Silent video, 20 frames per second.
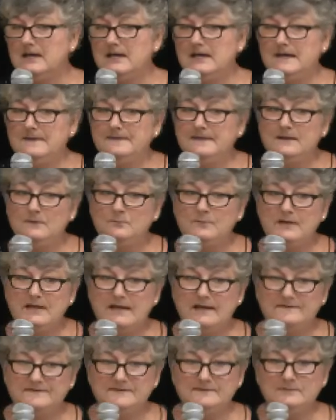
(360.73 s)
and then we
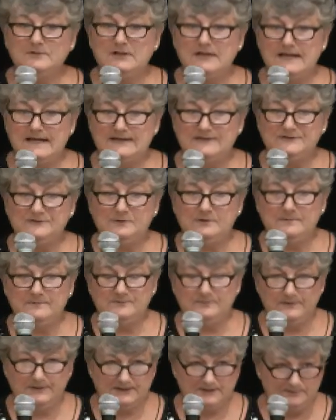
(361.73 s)
have some
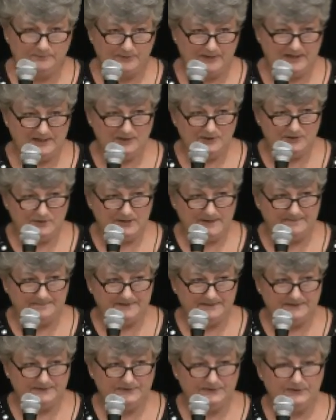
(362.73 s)
classrooms we're going to break you up
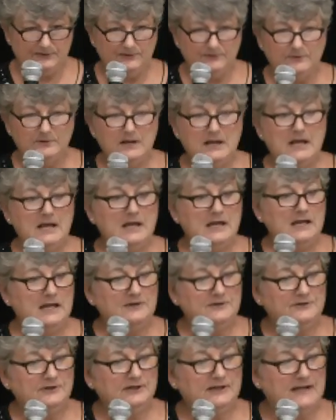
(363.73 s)
into,
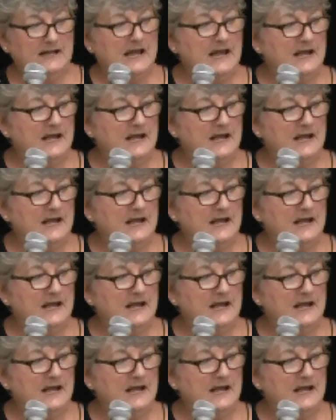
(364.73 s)
and you're going to